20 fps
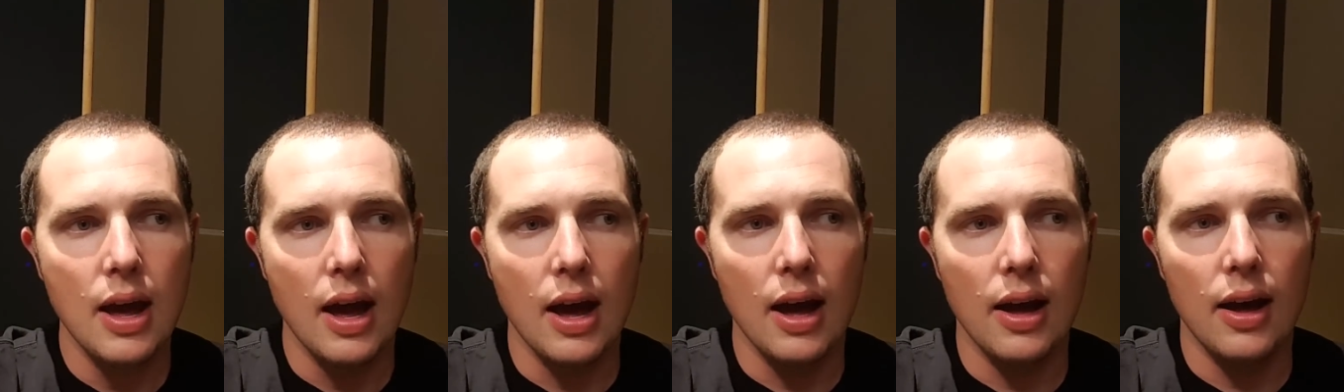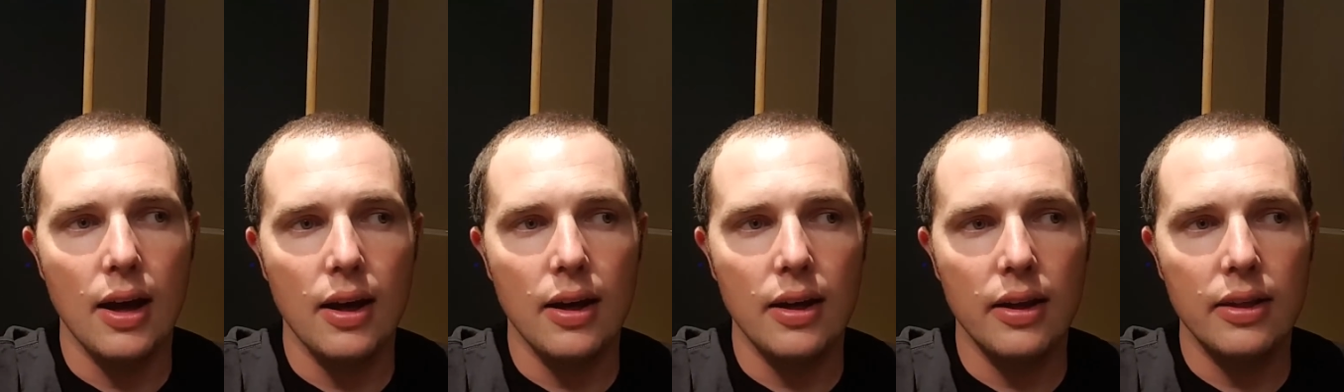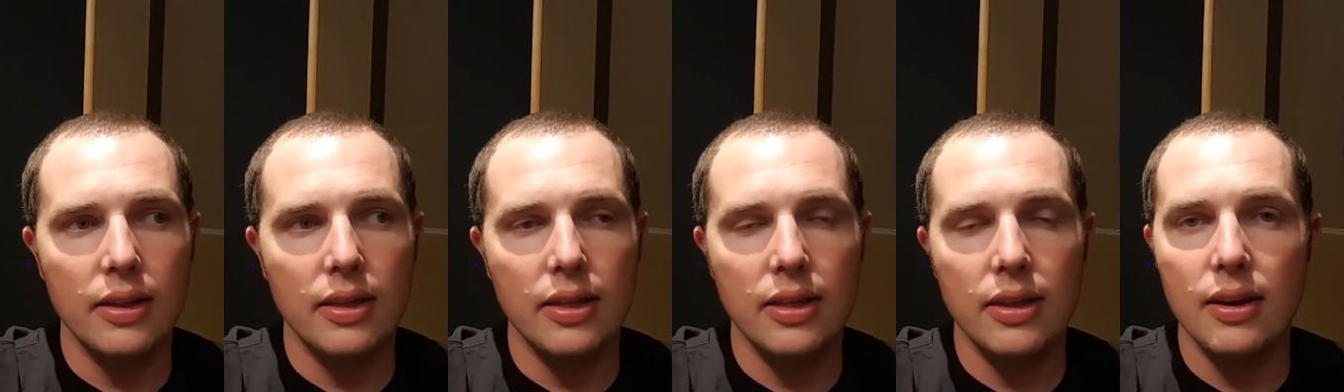
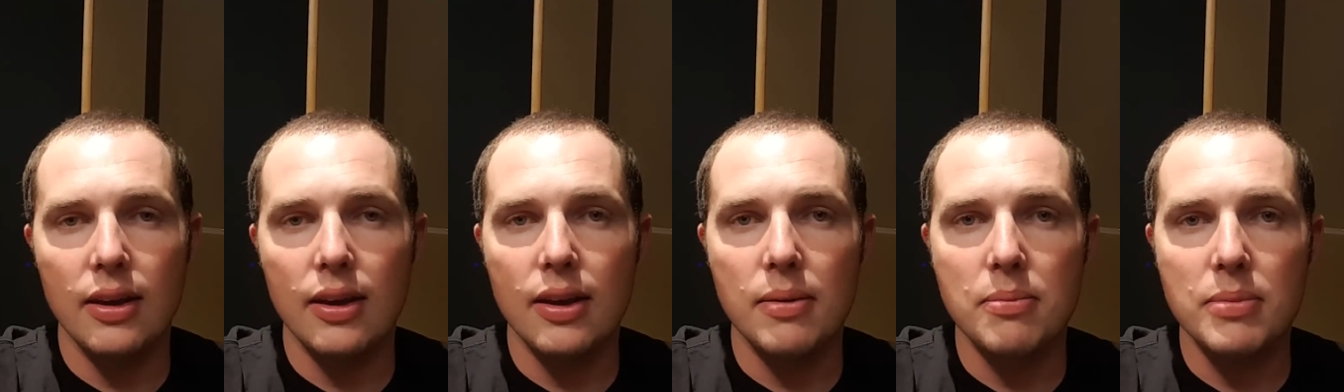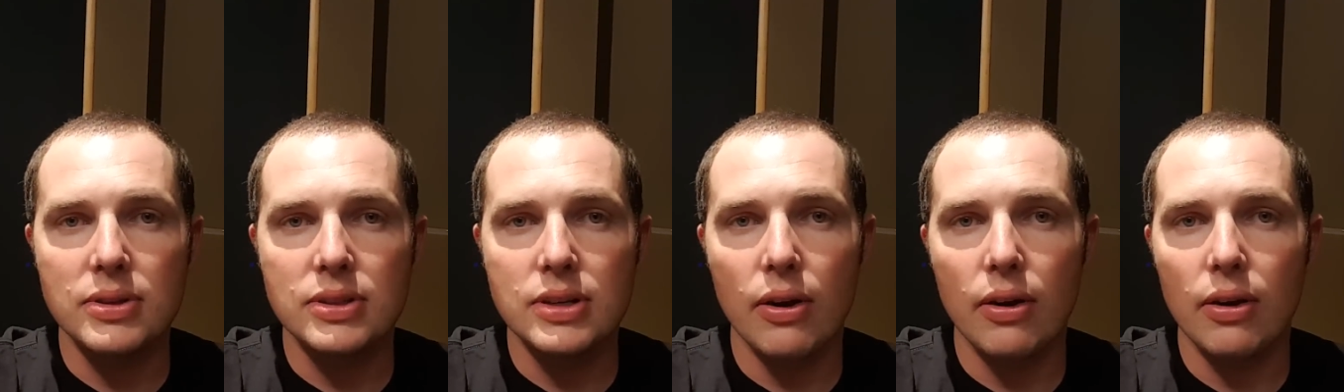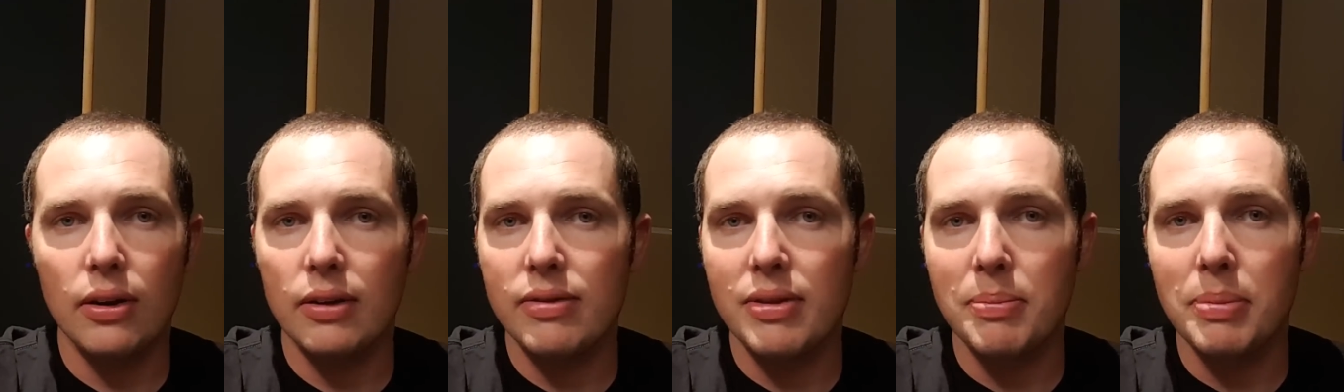The
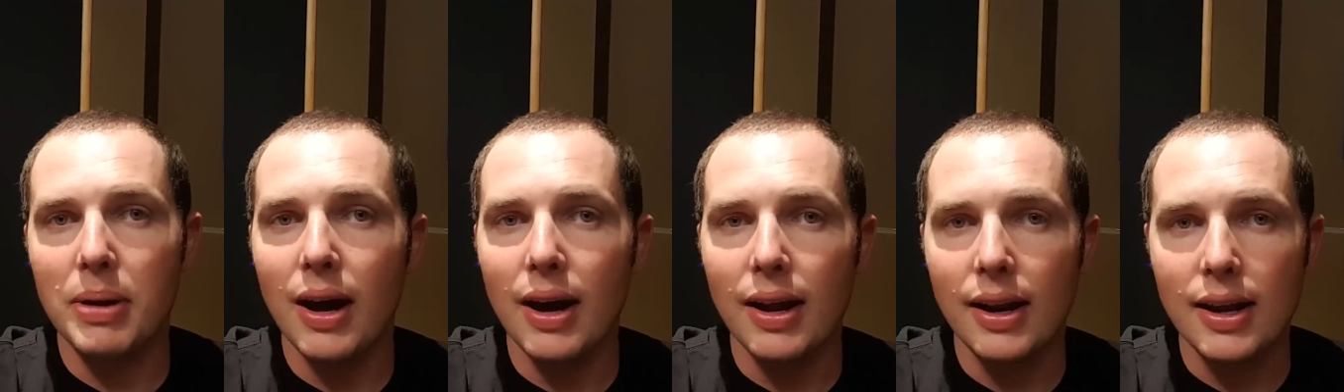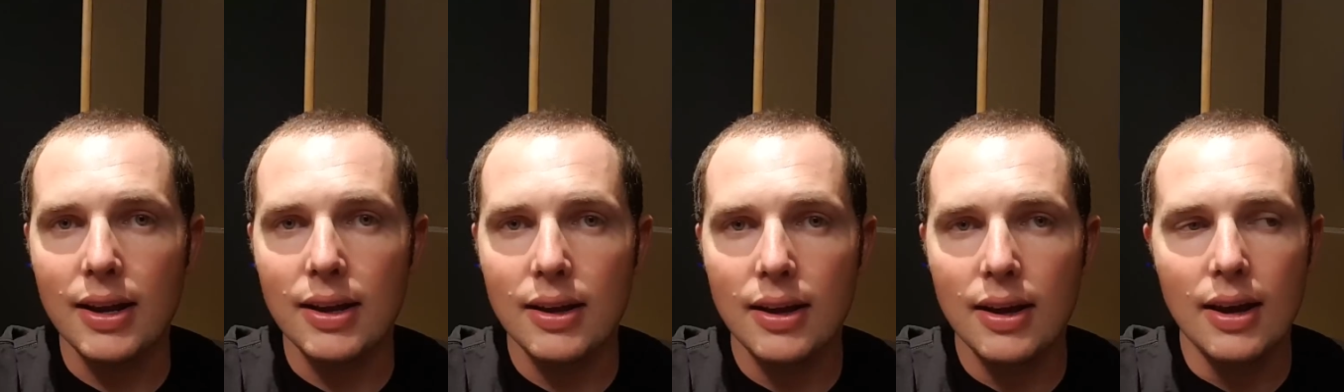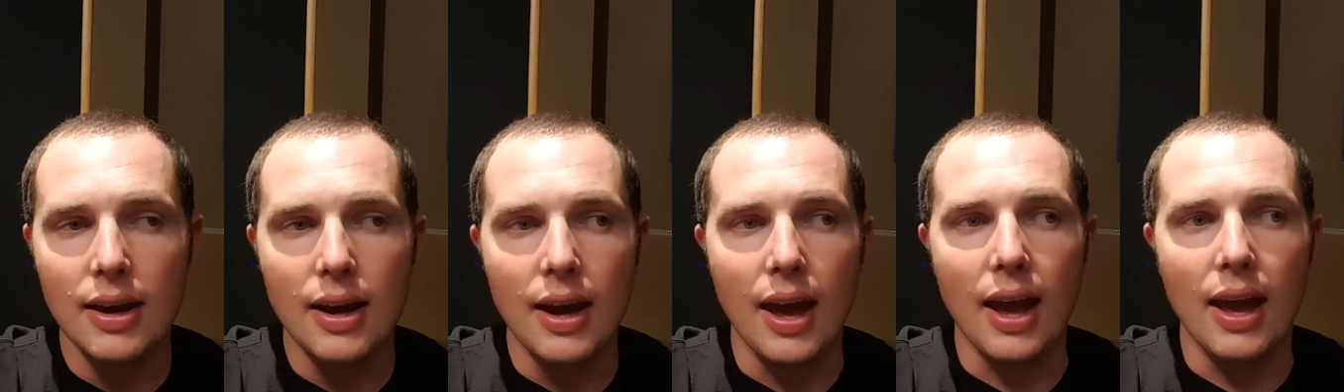material of the body
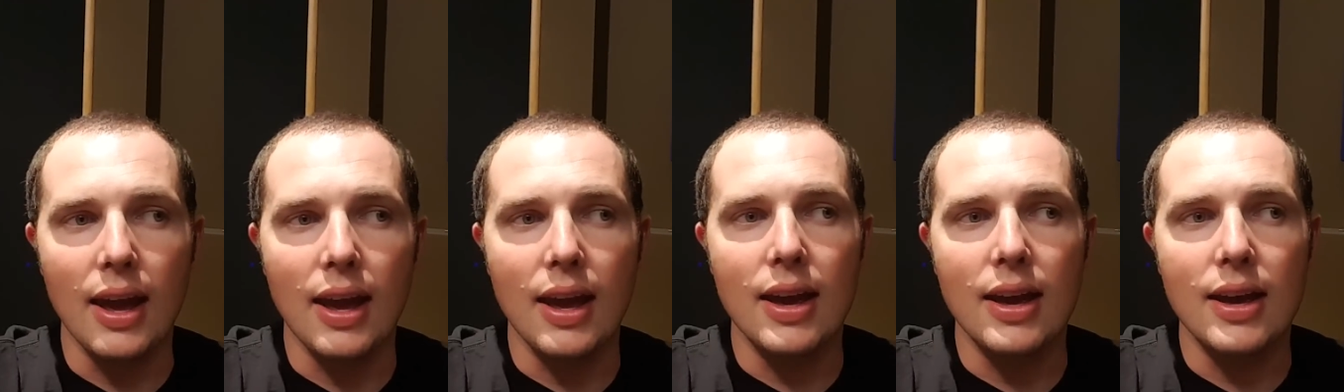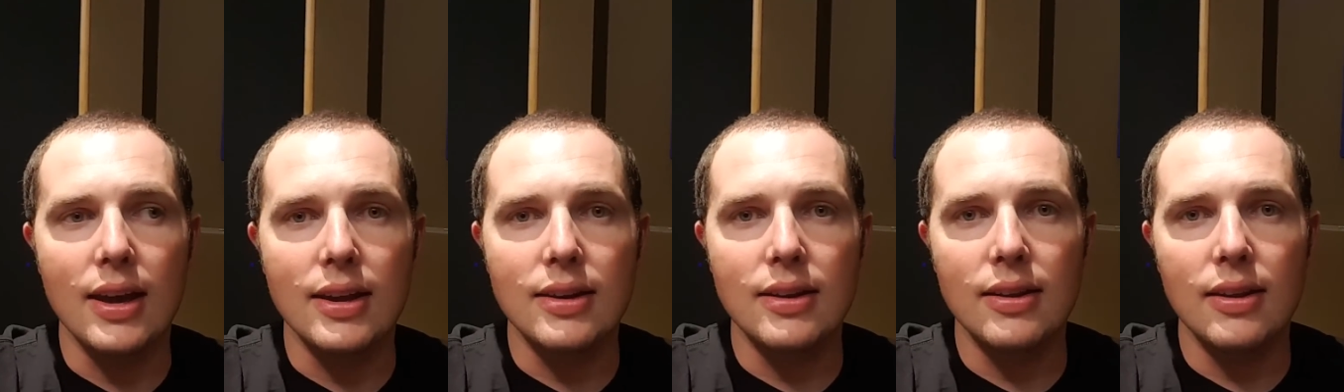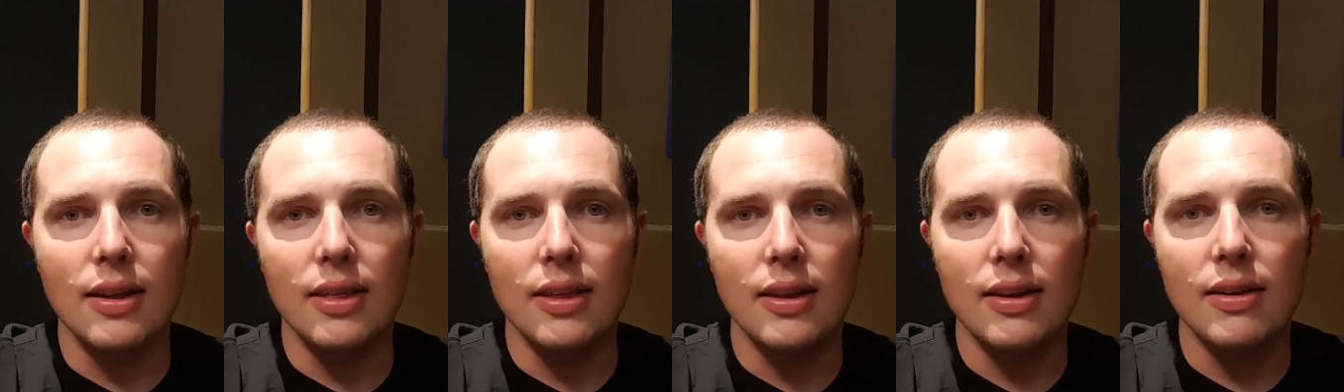and
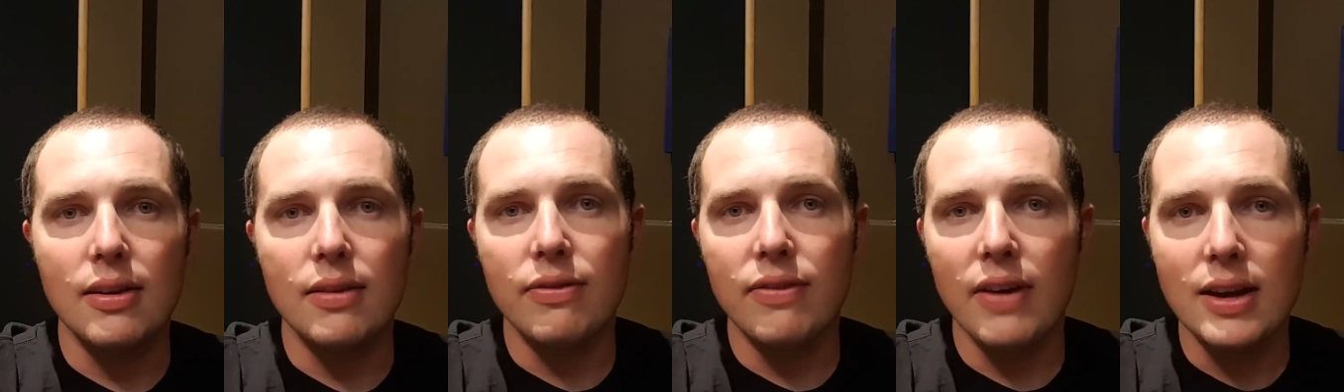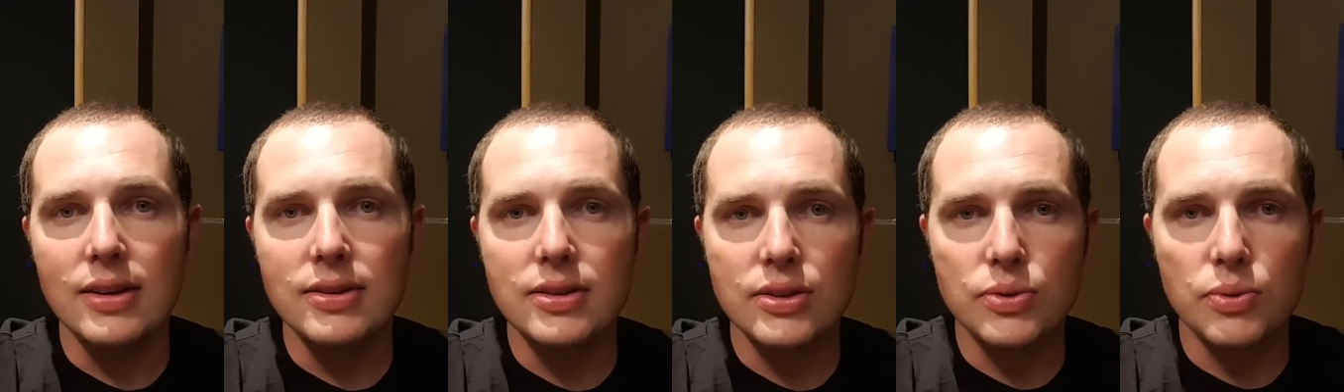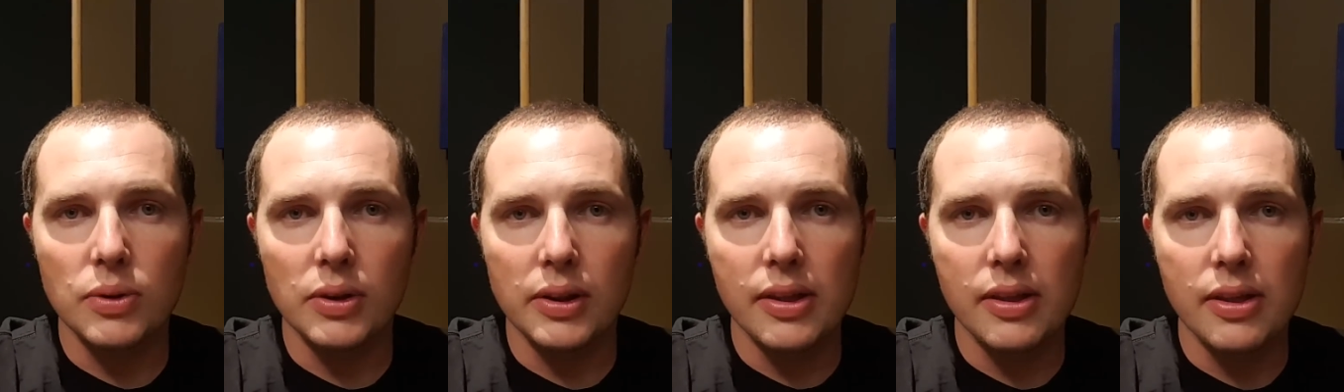the face is
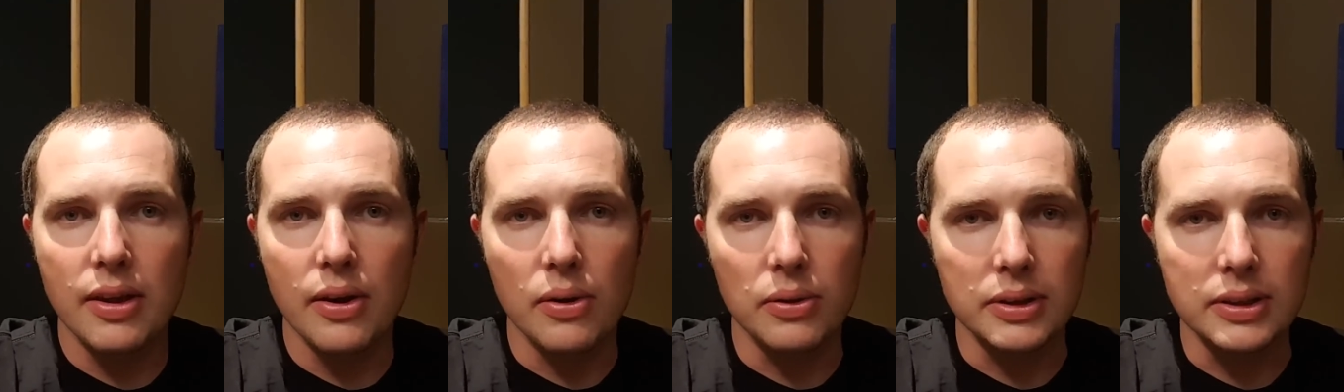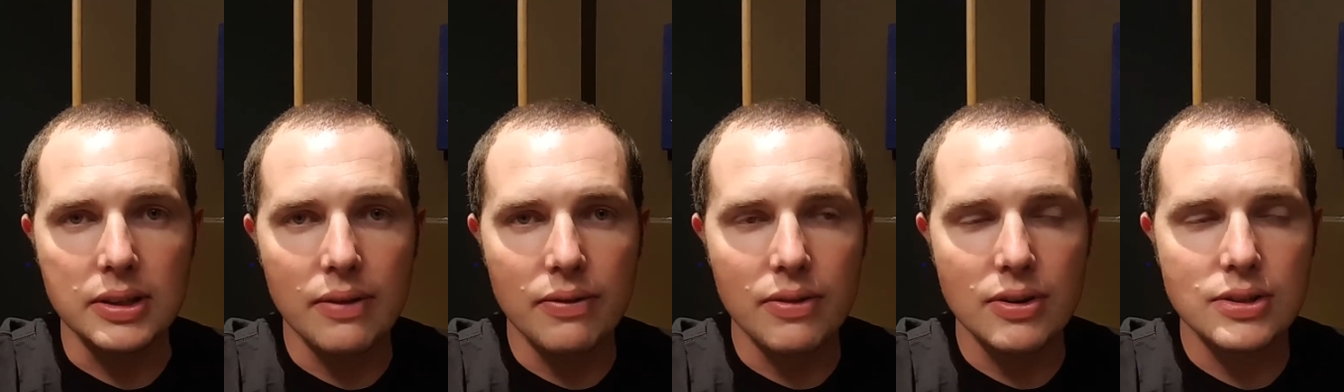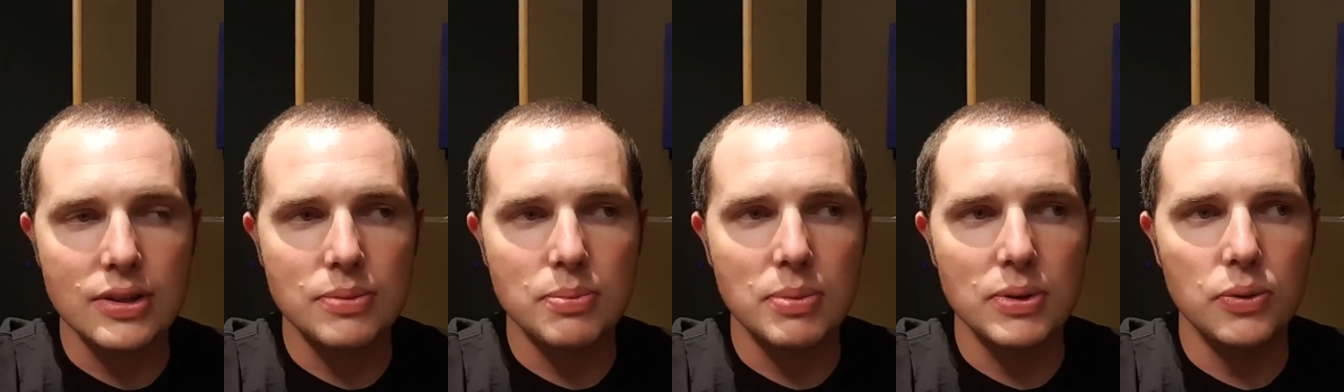really the only
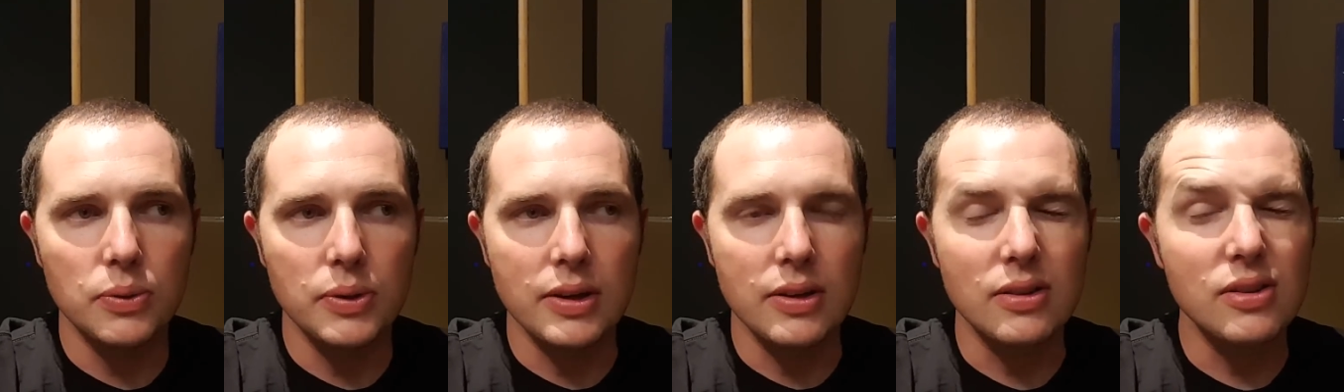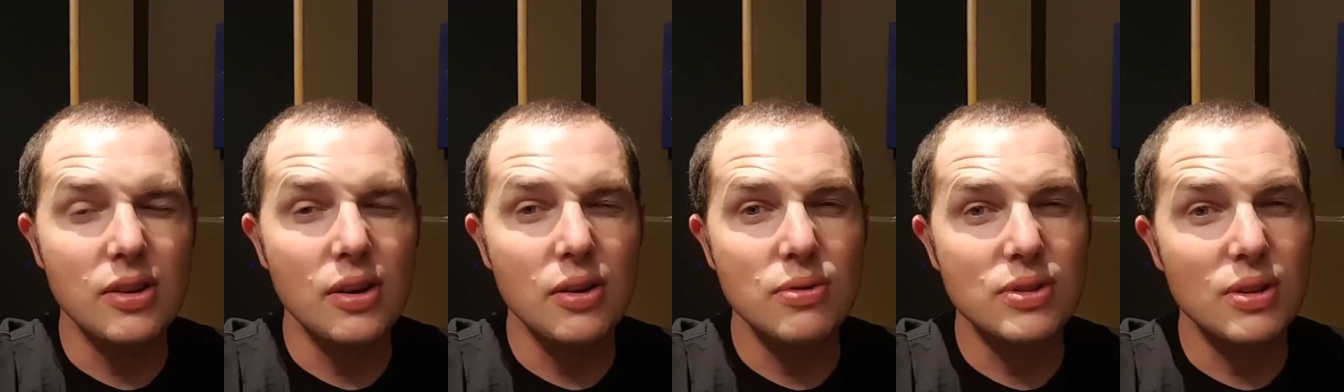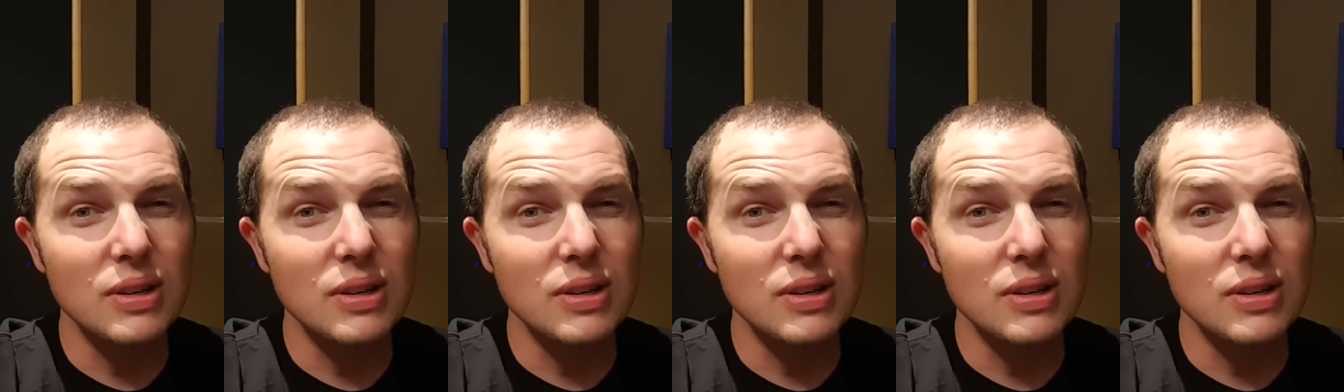differences between the two.